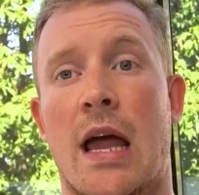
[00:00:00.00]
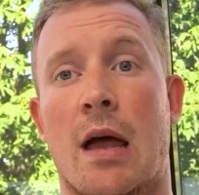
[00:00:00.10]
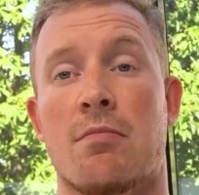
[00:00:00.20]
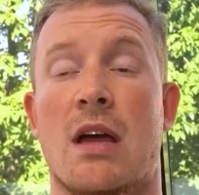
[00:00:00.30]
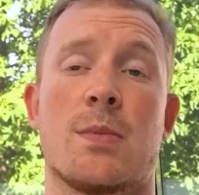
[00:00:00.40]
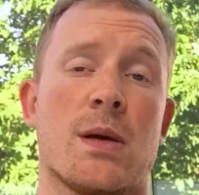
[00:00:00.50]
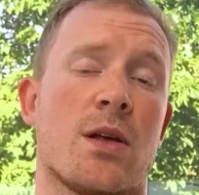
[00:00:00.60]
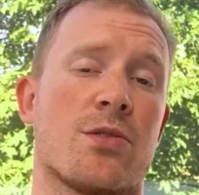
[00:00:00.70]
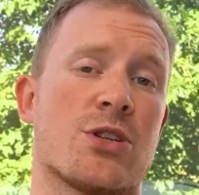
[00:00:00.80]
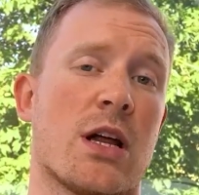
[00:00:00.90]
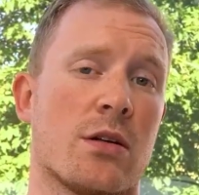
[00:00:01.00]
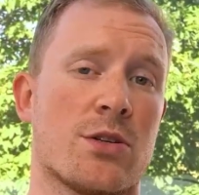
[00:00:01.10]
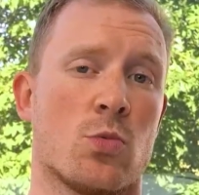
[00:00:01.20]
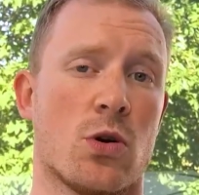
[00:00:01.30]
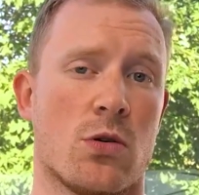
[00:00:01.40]
Maybe another channel is
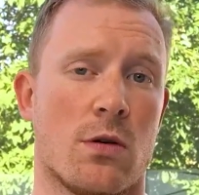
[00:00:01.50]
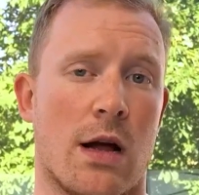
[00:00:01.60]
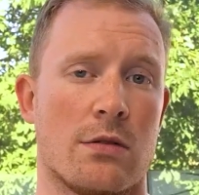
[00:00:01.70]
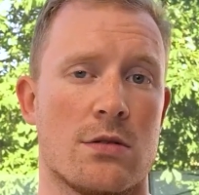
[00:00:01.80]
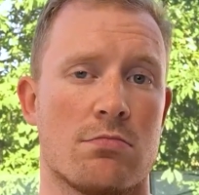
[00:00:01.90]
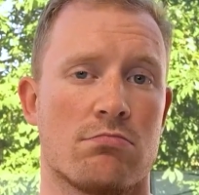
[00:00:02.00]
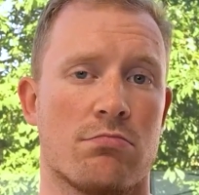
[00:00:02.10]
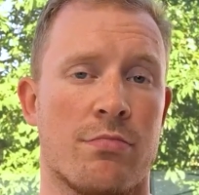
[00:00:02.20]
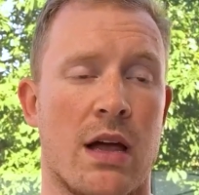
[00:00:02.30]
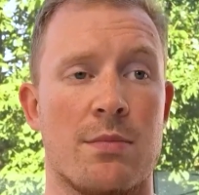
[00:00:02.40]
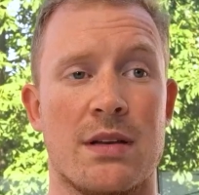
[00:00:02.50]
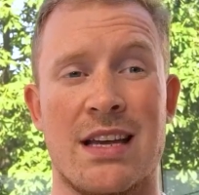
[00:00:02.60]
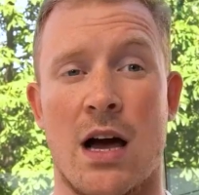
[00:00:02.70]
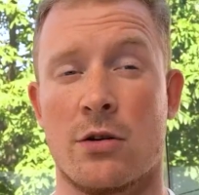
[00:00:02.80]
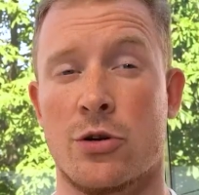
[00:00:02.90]
a workaround. Maybe the
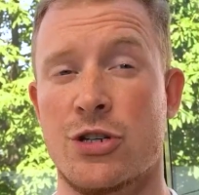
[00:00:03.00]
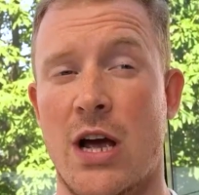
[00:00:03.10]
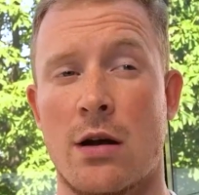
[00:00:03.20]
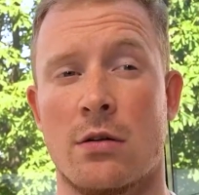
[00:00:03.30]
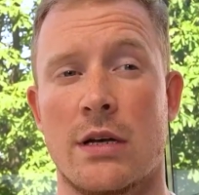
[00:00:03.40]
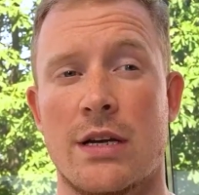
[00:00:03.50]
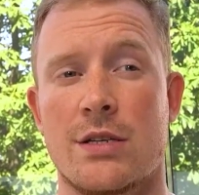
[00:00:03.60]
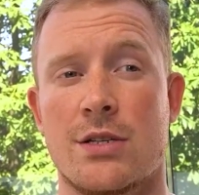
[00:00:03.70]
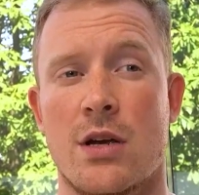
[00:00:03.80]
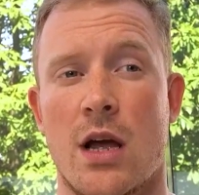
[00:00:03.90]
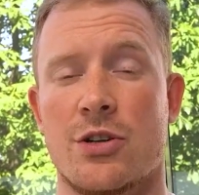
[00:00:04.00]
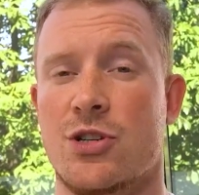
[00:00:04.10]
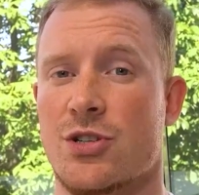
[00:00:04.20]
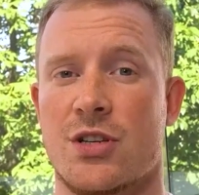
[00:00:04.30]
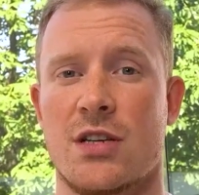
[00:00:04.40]
other channel is
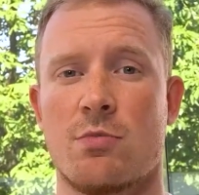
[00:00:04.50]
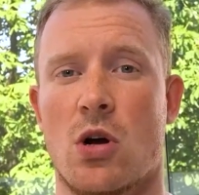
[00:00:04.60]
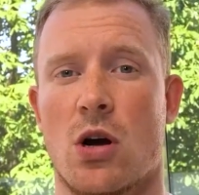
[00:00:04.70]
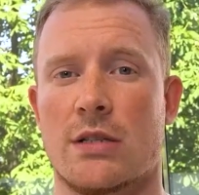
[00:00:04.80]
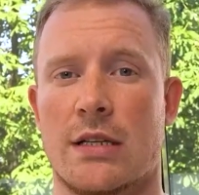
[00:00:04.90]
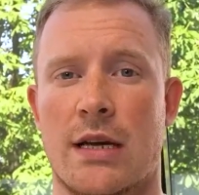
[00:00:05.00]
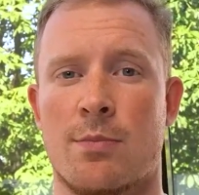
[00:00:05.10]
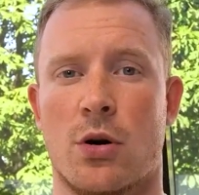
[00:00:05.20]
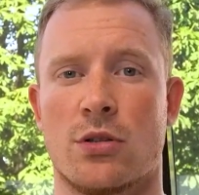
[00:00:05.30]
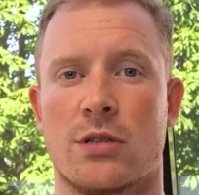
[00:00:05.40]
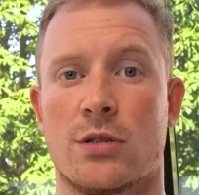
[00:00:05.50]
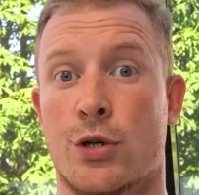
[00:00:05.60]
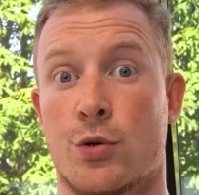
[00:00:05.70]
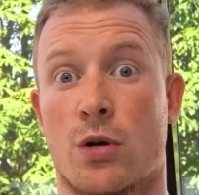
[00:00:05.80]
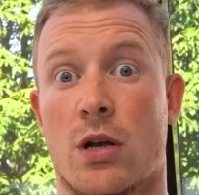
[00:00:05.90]
just a SIM card that they bought that they're
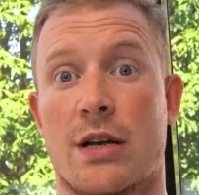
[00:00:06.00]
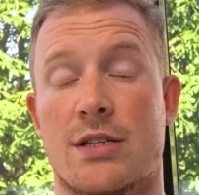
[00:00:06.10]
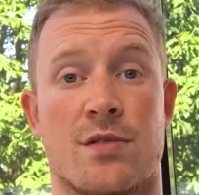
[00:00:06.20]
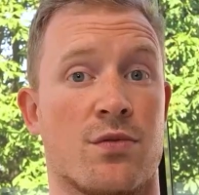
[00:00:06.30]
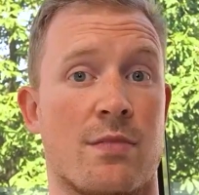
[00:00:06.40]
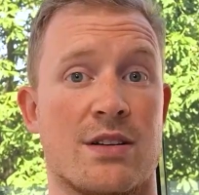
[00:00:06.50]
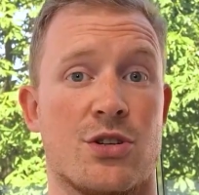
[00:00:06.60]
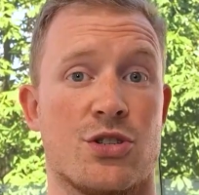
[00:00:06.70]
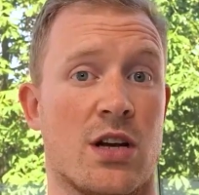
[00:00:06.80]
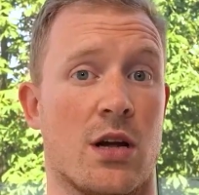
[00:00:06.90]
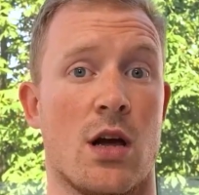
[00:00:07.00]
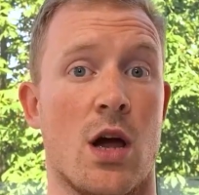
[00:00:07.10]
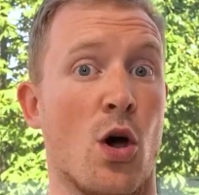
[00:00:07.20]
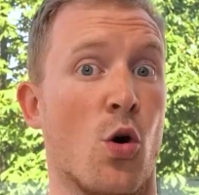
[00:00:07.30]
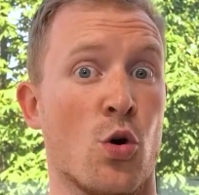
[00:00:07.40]
utilizing for messaging
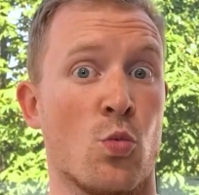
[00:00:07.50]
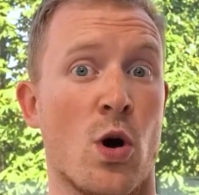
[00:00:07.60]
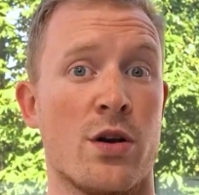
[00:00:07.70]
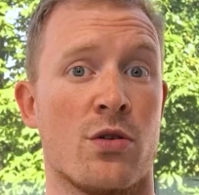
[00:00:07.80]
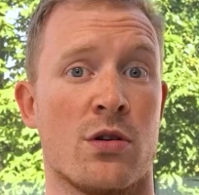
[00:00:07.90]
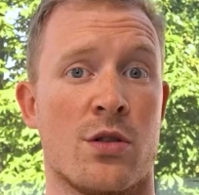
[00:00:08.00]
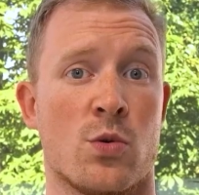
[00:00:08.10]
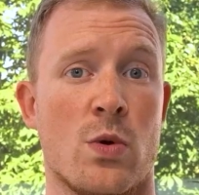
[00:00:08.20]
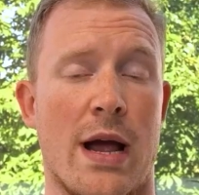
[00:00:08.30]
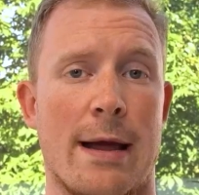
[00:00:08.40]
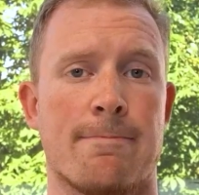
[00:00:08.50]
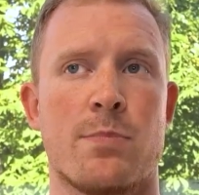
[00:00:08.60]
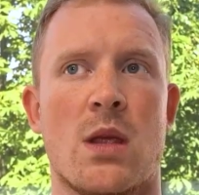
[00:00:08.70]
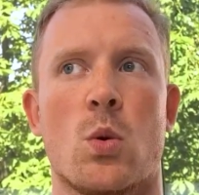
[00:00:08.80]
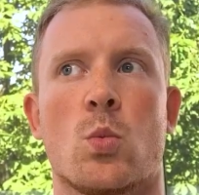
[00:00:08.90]
on one or another way,
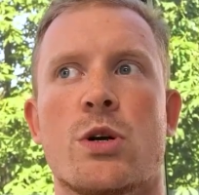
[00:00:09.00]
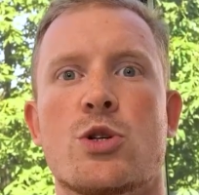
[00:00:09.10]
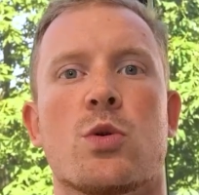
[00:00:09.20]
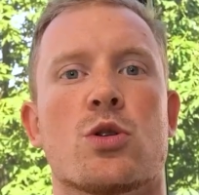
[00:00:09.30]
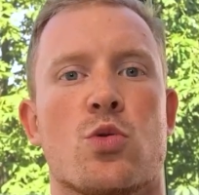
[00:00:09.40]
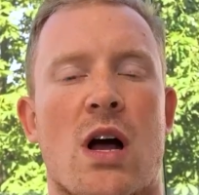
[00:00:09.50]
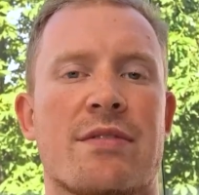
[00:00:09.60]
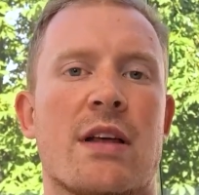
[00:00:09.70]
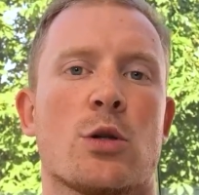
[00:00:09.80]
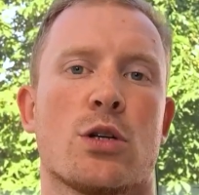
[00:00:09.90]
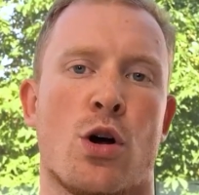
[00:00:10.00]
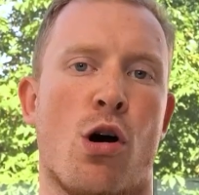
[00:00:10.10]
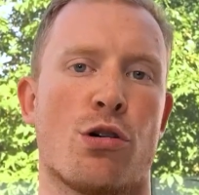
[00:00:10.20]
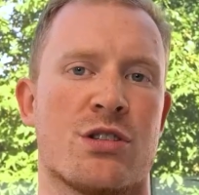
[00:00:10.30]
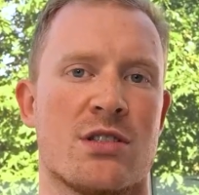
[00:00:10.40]
which will drive down the
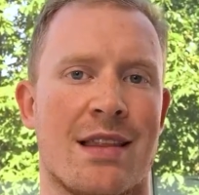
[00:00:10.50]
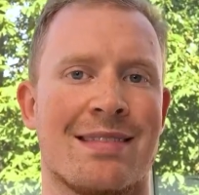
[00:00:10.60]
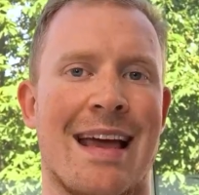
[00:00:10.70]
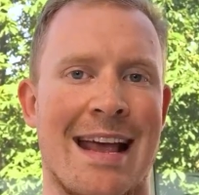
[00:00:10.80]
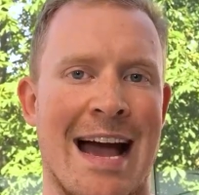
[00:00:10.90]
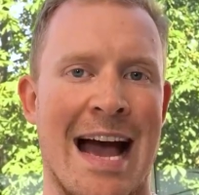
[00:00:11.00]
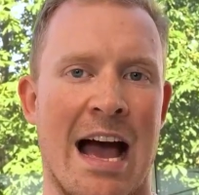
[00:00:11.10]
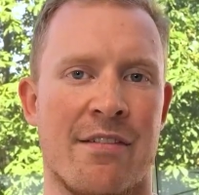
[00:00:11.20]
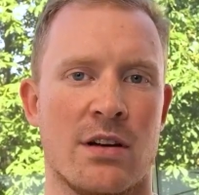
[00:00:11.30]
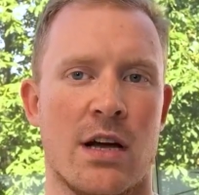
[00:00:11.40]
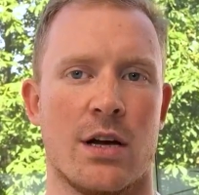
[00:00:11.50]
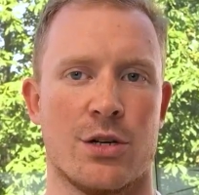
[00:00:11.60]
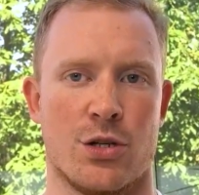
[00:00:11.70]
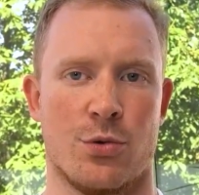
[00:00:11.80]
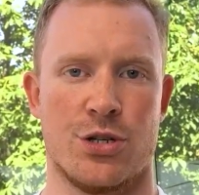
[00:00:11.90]
costs that they have
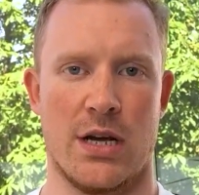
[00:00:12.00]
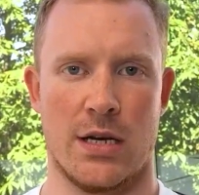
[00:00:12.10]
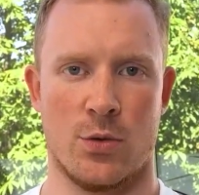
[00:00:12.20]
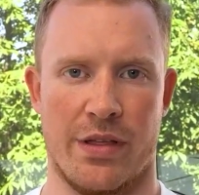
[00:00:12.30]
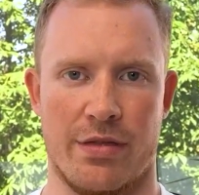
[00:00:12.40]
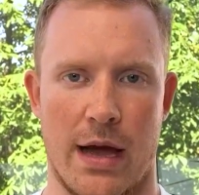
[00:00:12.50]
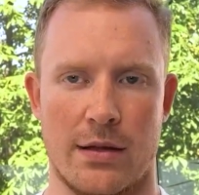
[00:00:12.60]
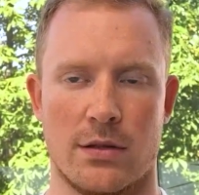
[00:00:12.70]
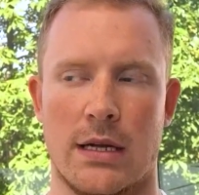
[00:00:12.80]
associated with that.